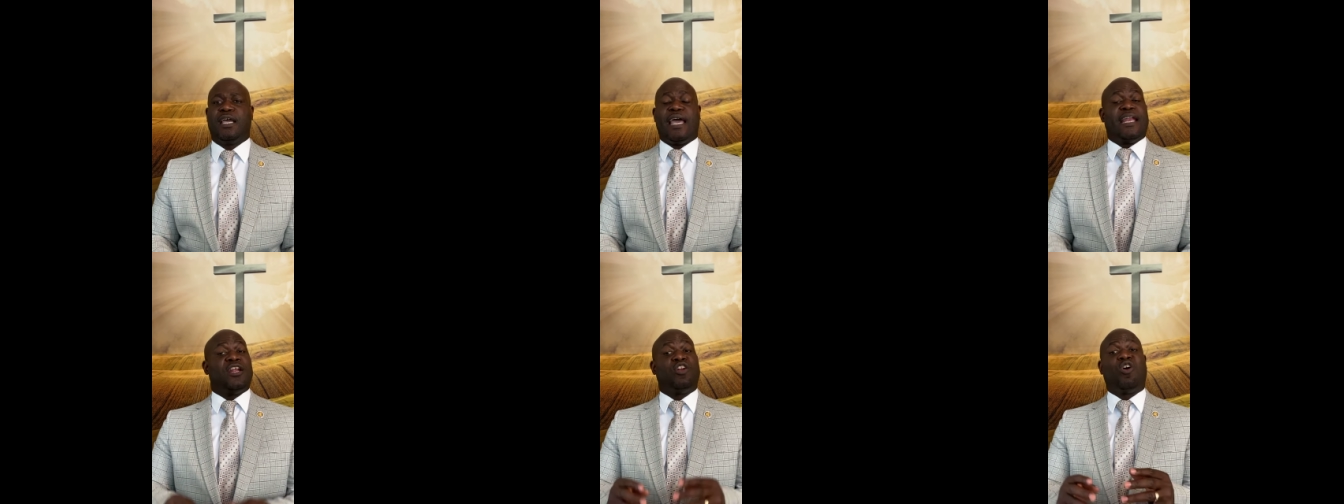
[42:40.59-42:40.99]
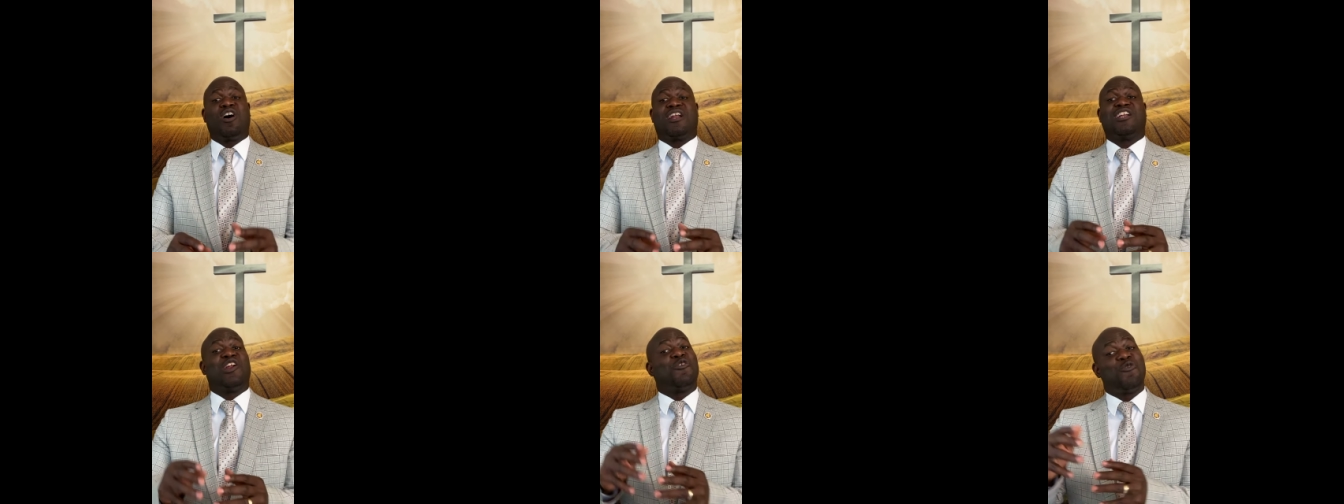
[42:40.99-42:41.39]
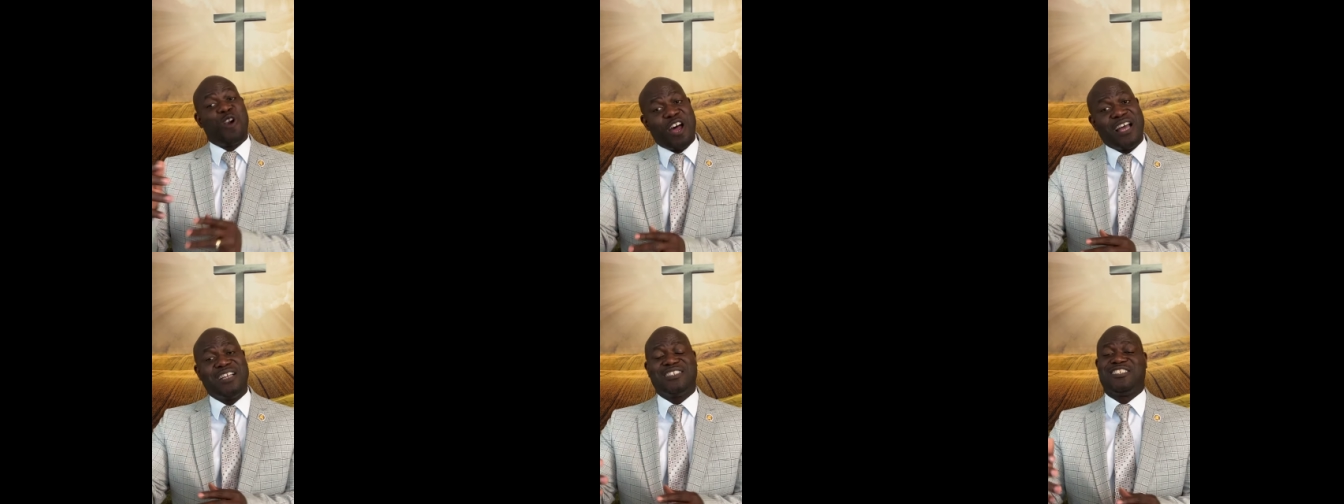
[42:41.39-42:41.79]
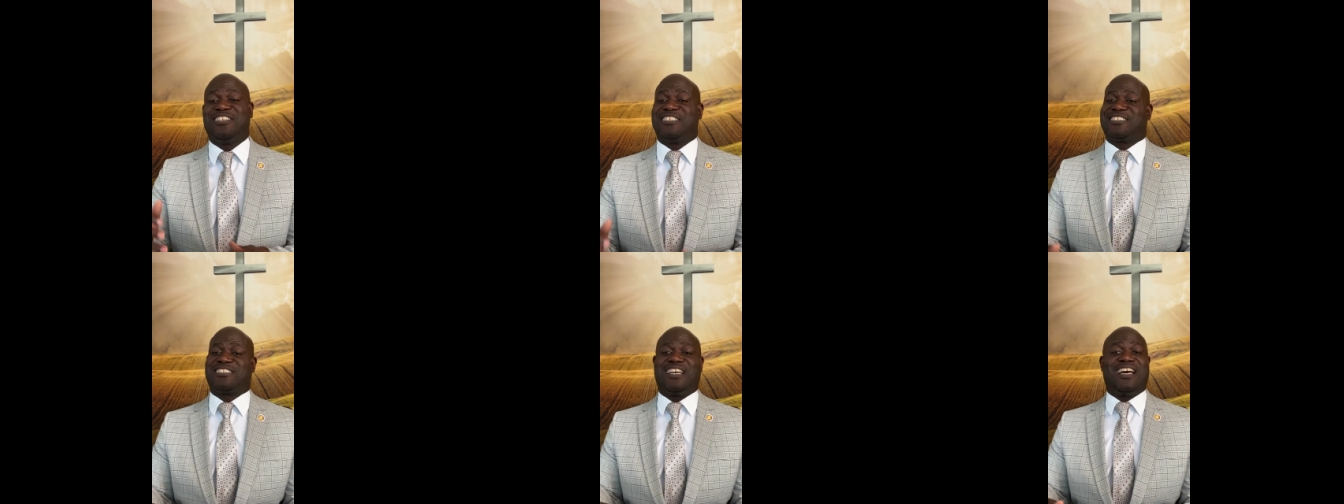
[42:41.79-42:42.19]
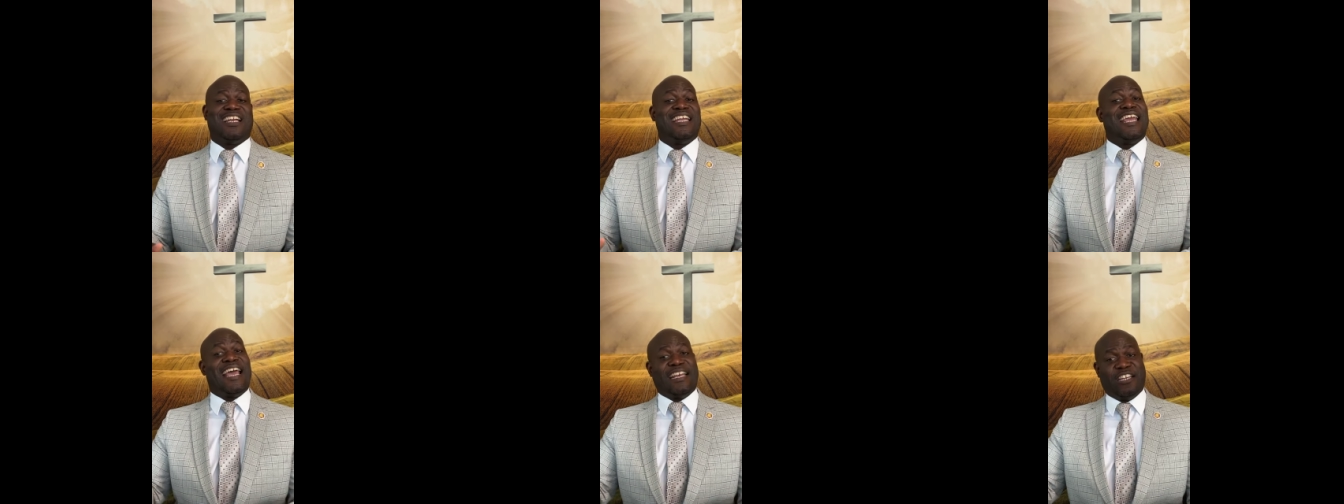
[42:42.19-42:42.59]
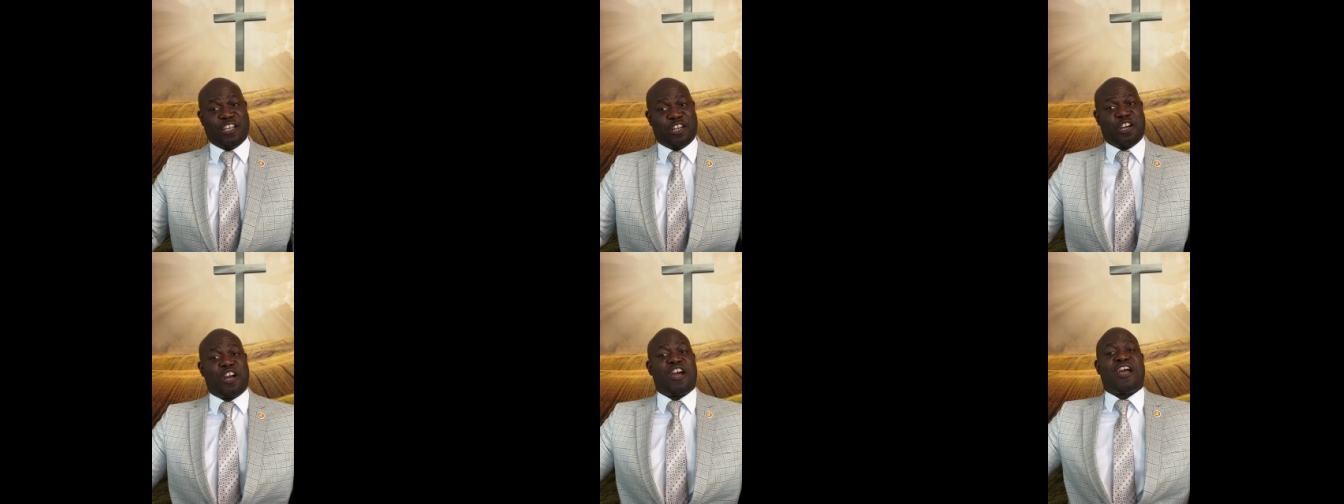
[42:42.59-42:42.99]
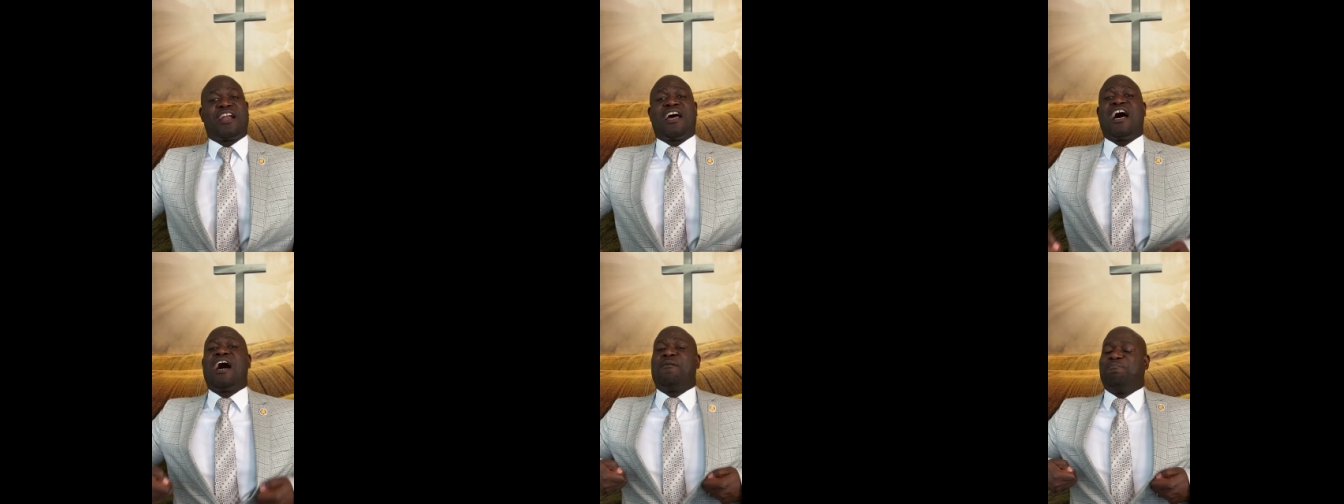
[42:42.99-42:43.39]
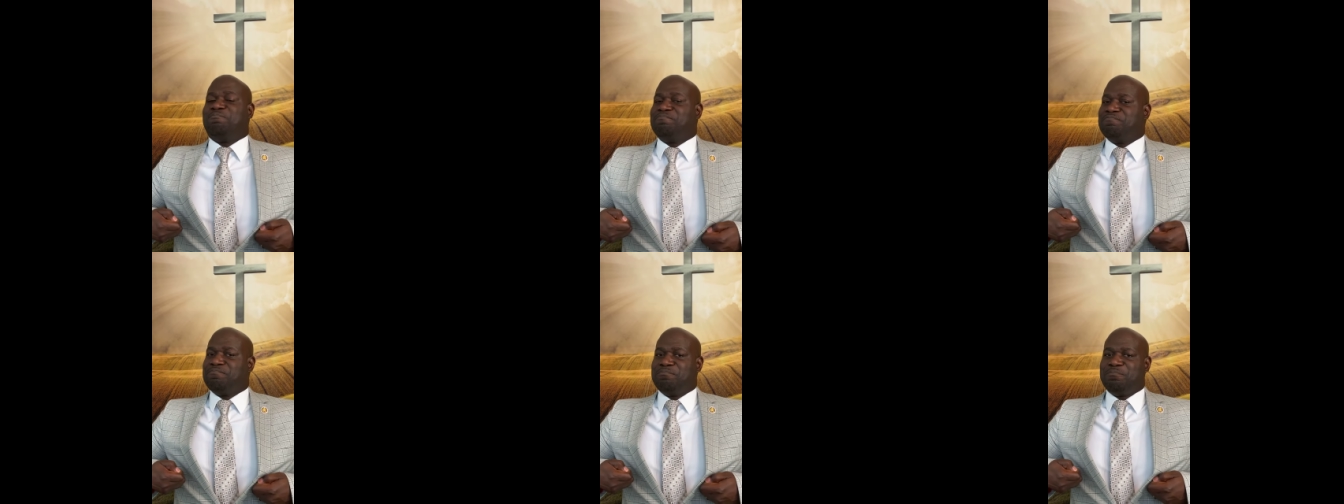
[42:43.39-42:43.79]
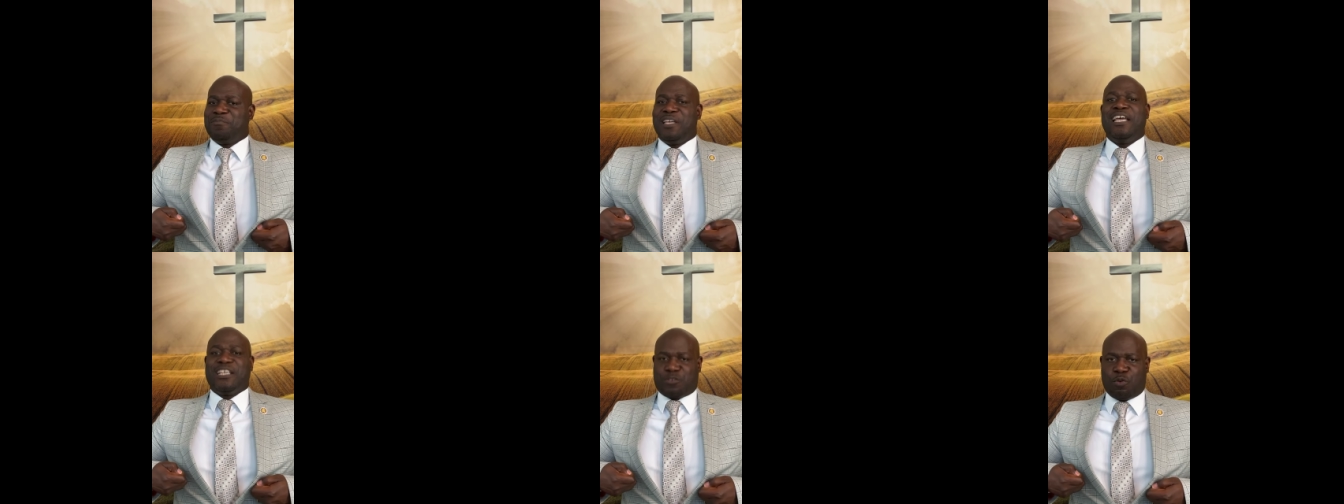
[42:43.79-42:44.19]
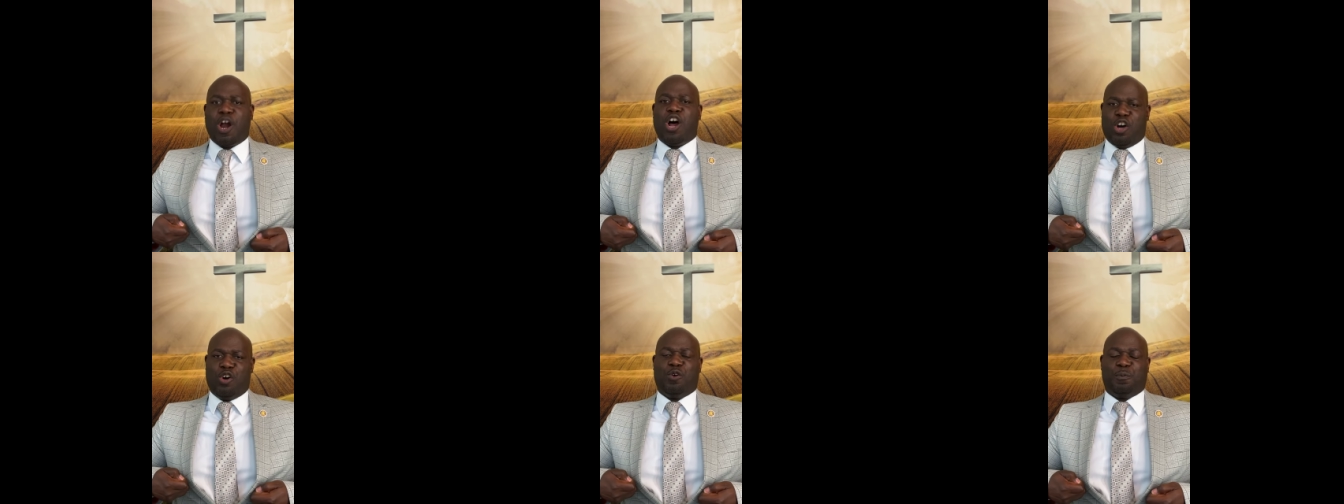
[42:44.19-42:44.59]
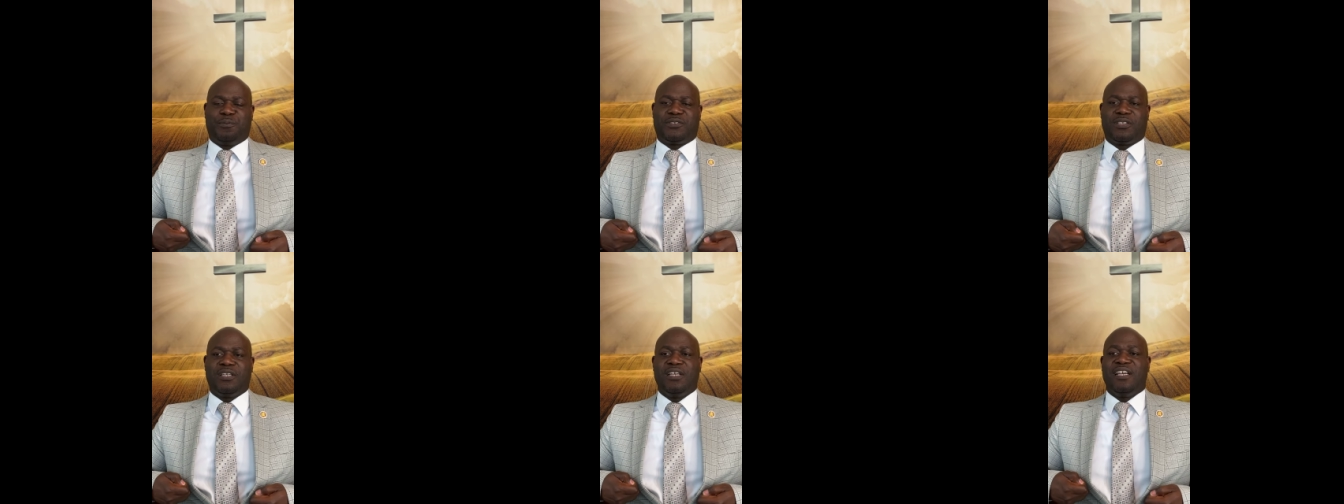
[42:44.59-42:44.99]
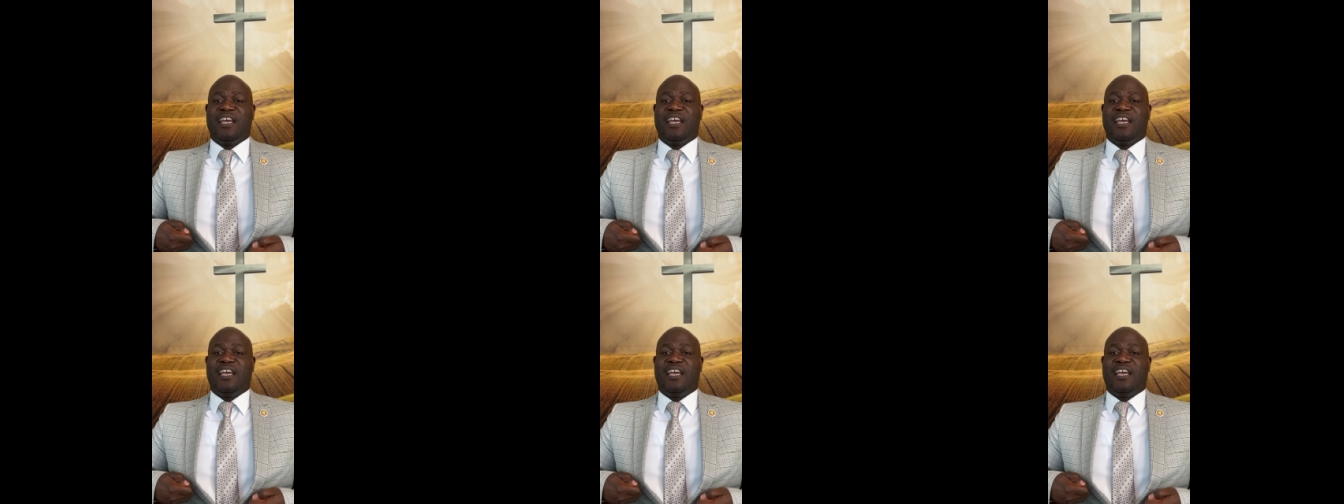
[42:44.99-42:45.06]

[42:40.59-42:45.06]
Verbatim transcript: And in order to run to his son, he had to gird up his robes.